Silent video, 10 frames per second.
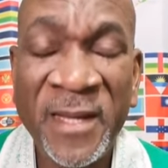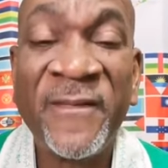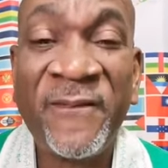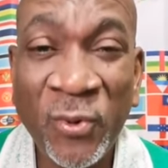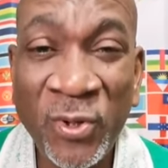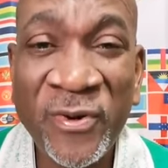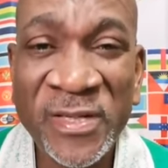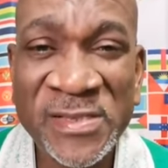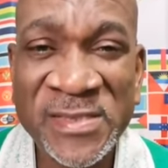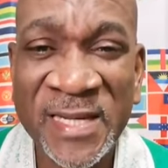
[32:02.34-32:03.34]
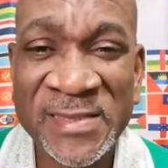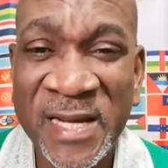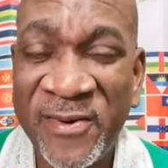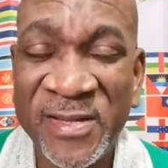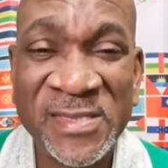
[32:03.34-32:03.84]
The full Christian is a
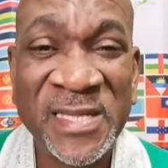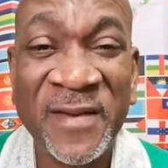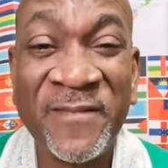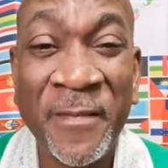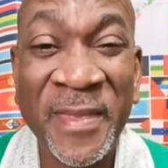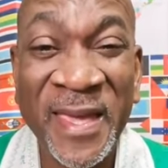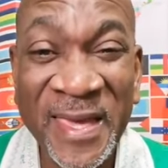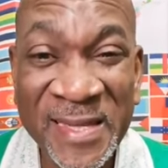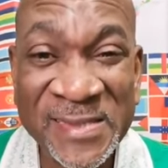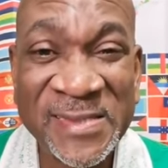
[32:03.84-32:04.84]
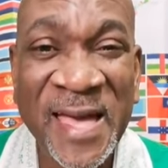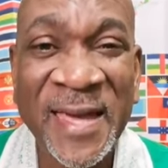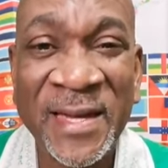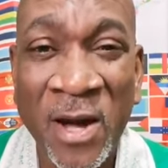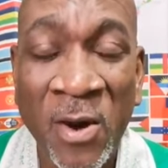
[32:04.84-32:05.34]
Christian from the
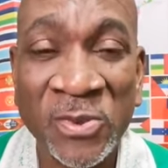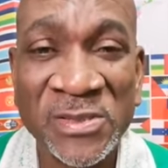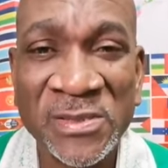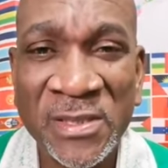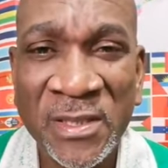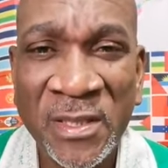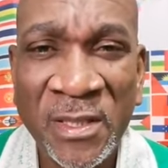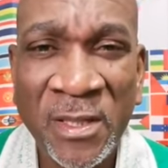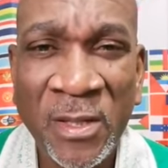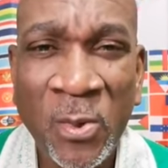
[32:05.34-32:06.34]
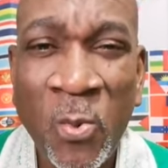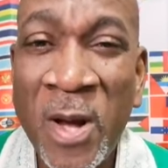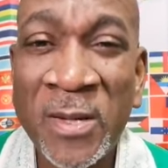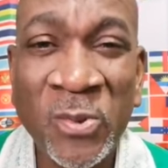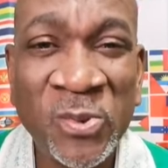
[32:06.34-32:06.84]
inside out.
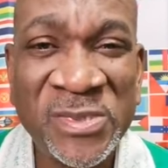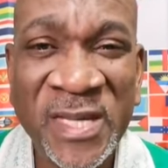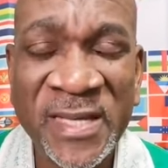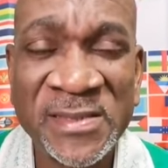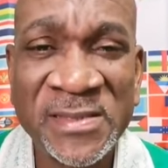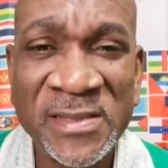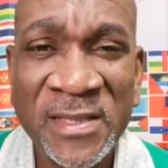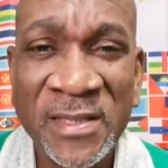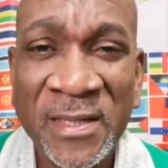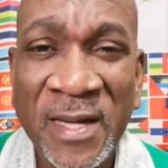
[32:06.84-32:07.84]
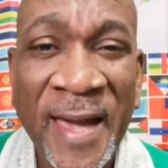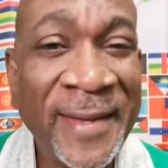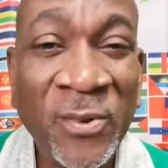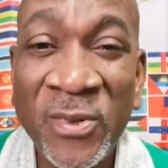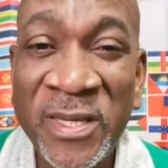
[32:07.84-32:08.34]
One who says, I
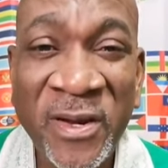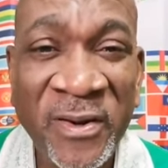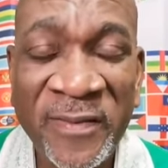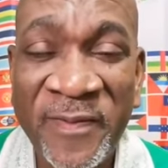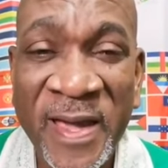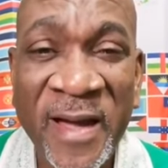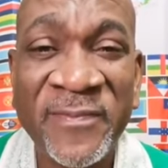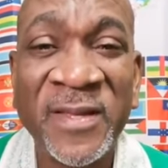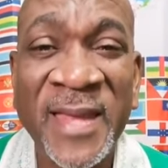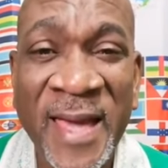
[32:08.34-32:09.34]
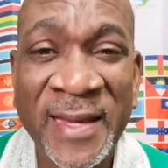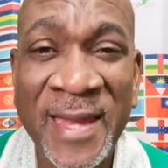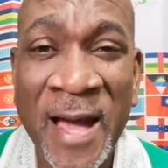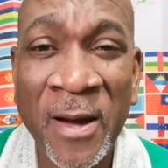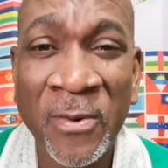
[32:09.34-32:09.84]
don't care if I have to die
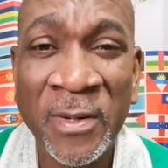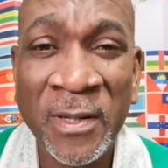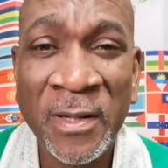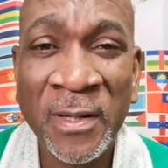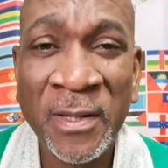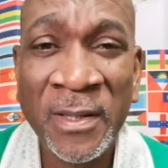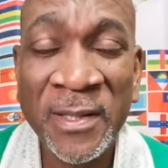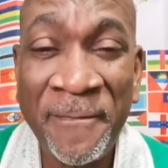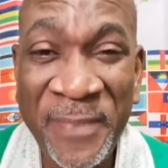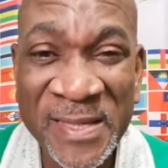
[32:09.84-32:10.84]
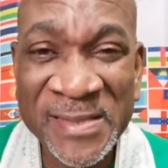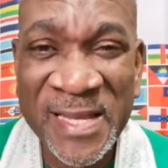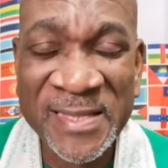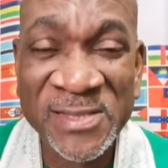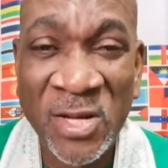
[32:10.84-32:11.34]
now the peace
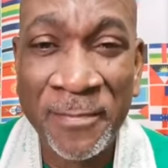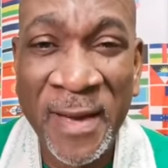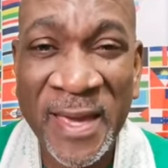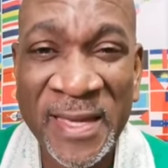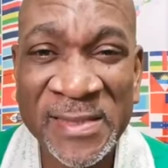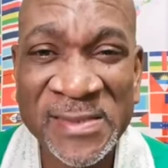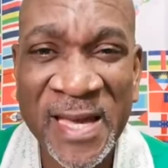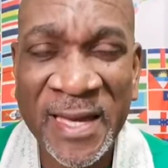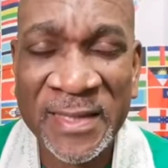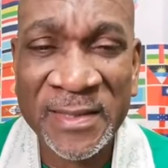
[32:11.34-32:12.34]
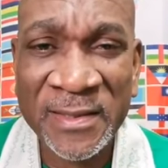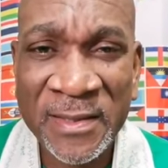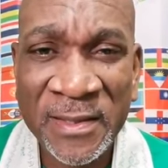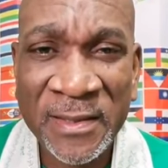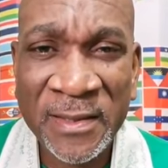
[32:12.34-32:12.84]
that is on my inside.
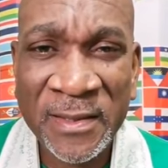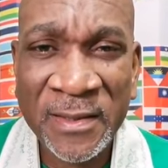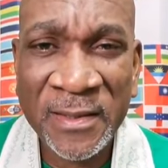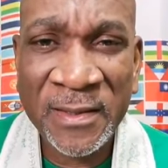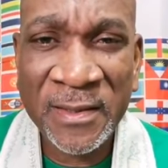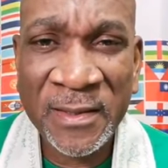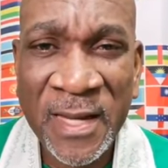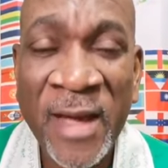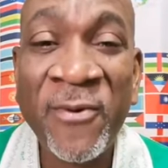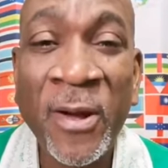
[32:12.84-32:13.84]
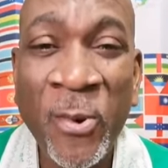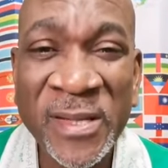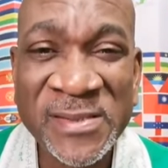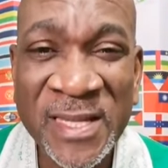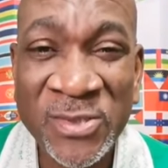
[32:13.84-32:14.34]
I
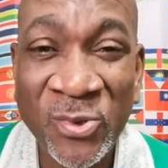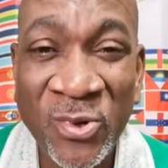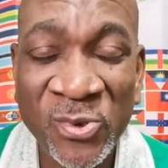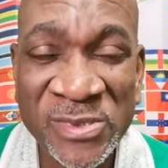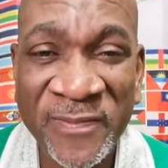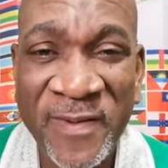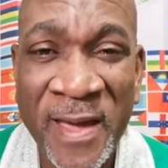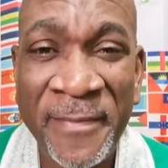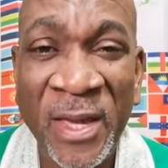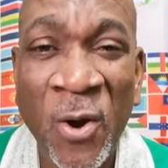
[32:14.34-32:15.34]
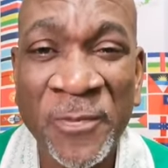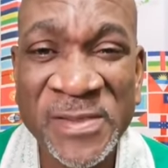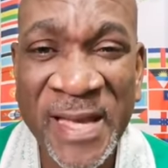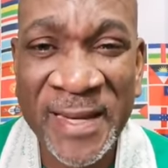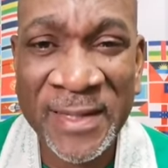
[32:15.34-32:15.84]
request that you crucify me
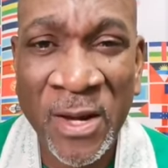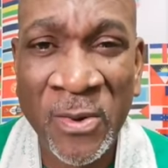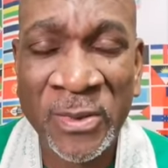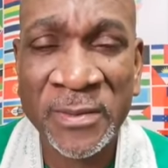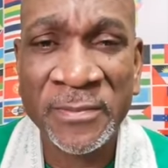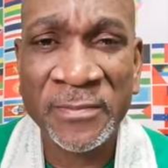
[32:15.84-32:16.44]
upside down.